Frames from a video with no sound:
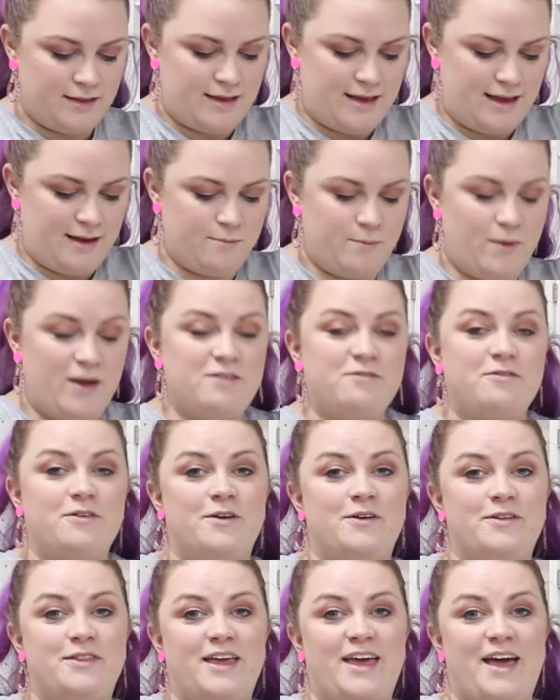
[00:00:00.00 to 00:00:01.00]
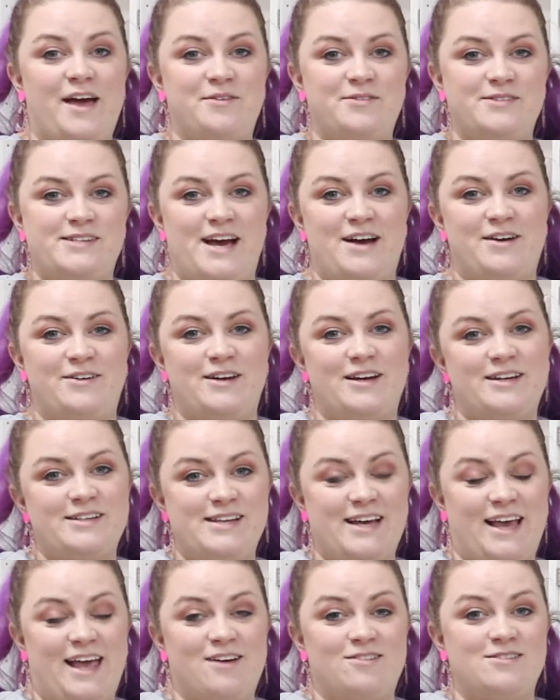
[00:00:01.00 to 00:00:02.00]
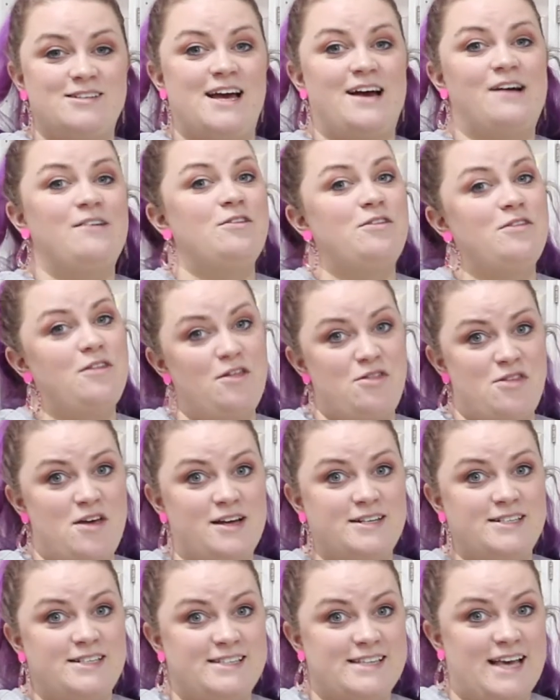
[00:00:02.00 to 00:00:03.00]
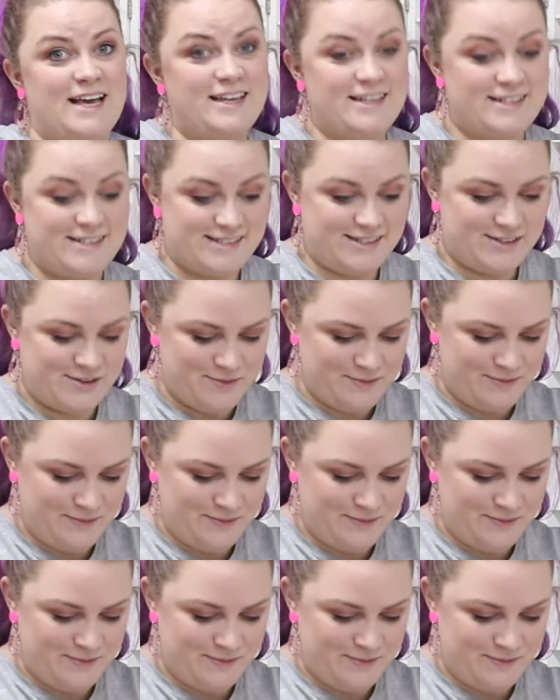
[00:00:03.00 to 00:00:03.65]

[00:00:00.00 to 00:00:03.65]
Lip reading: and wait for the countdown to count down the 30 seconds.